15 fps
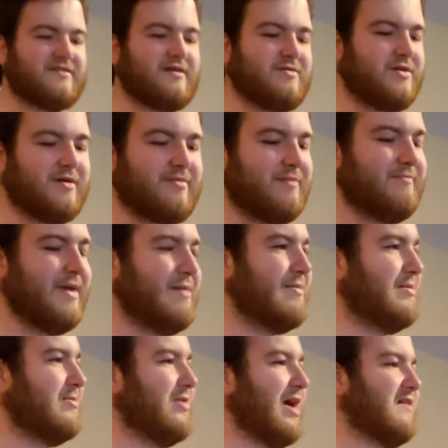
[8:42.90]
maybe
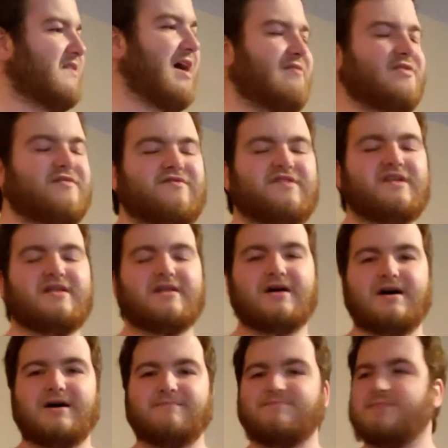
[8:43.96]
you guys haven't seen
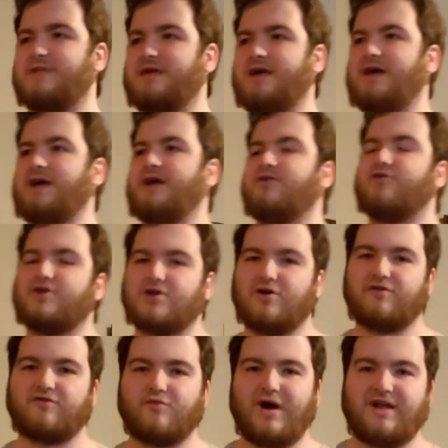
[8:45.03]
Ingrid
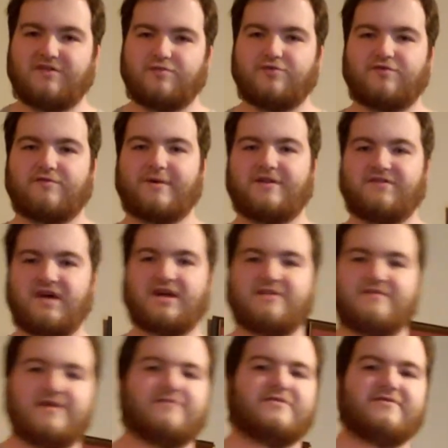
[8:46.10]
Goes West, which was my
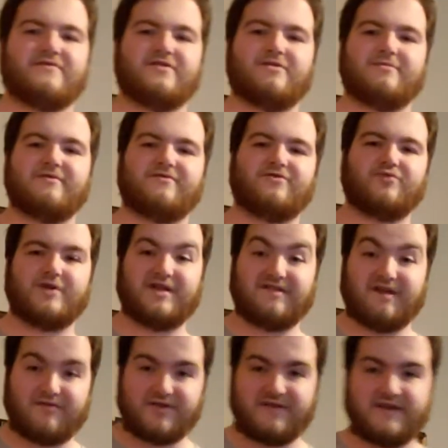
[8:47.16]
second favorite film of
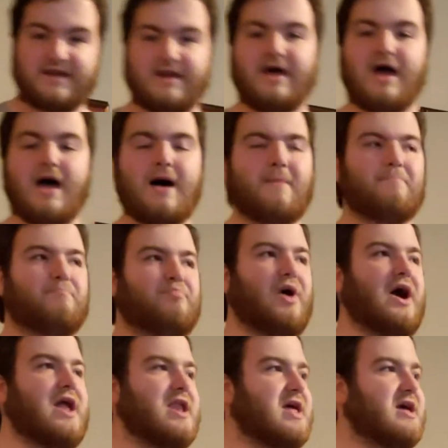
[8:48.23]
2017,
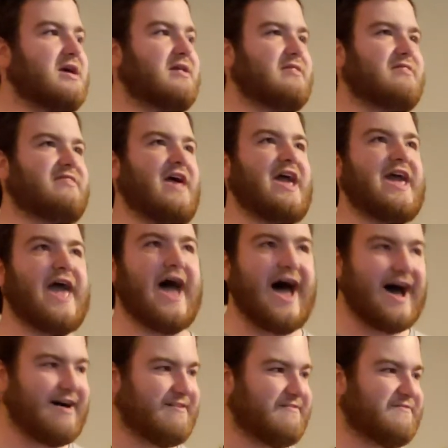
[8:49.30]
but they
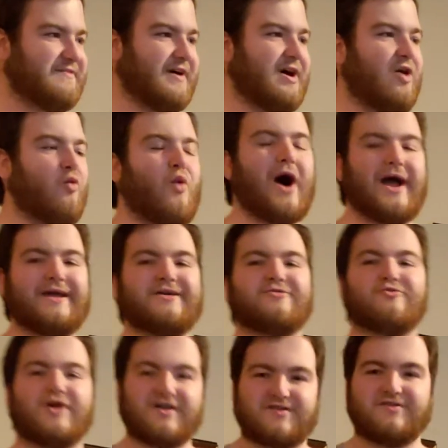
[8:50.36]
have Wyatt
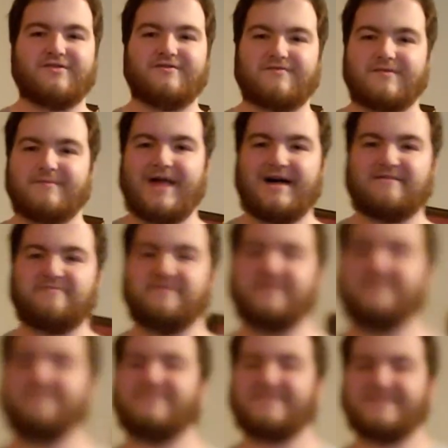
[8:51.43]
Russell from that
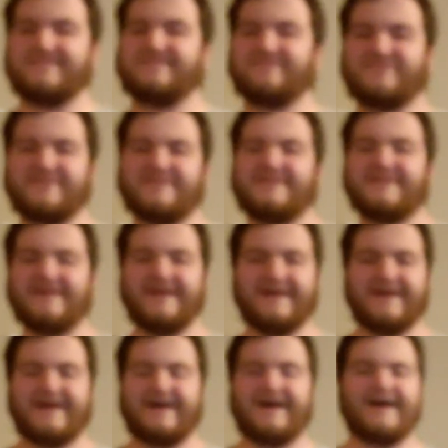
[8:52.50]
film's energy.
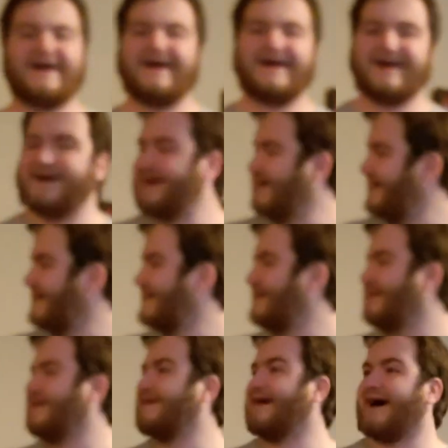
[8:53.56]

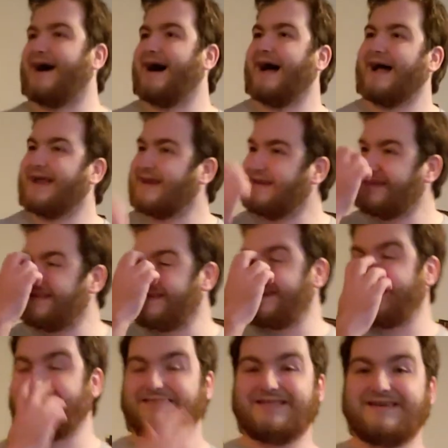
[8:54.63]
God,
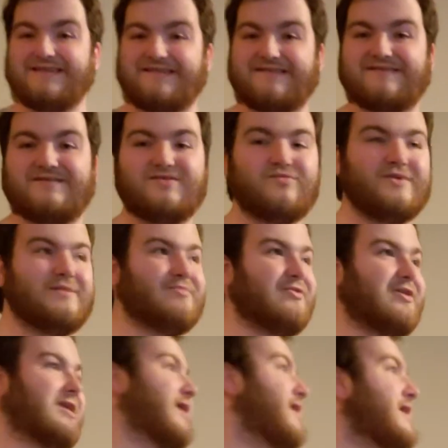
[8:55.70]
can these two
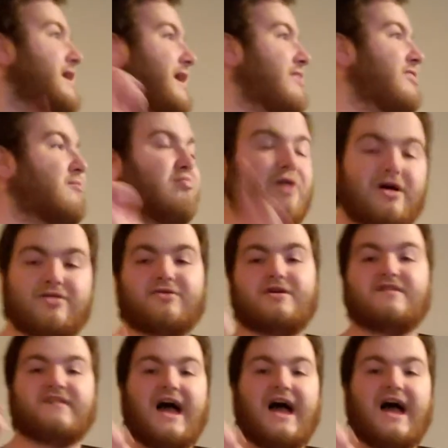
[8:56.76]
people and the brother? It's